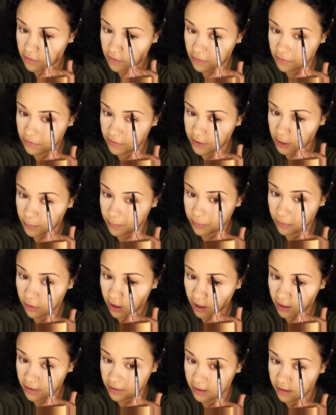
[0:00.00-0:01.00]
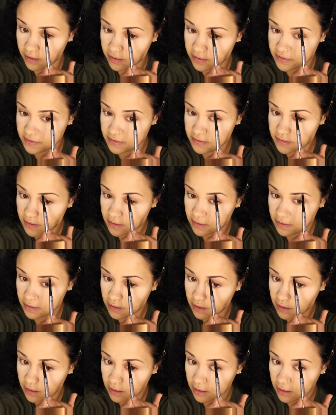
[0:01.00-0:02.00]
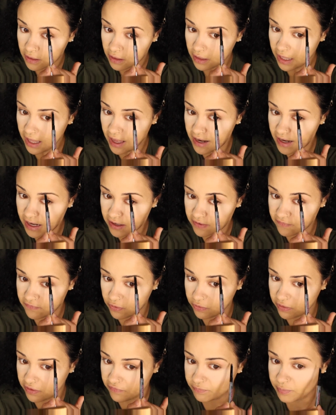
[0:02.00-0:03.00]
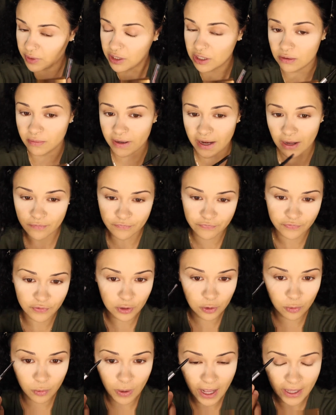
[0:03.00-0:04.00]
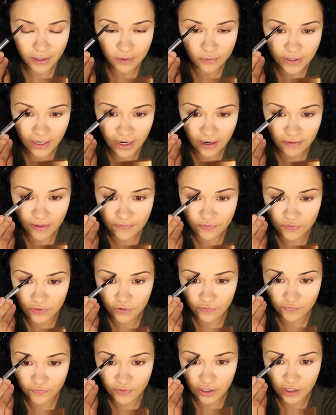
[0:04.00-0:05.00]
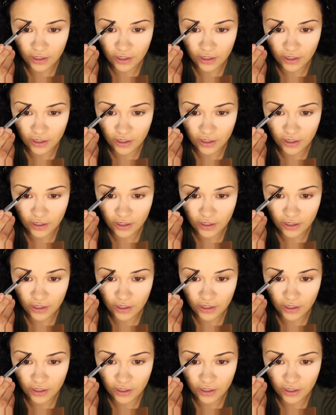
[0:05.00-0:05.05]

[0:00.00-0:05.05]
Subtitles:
their products. And I know they've been around for a while now, like their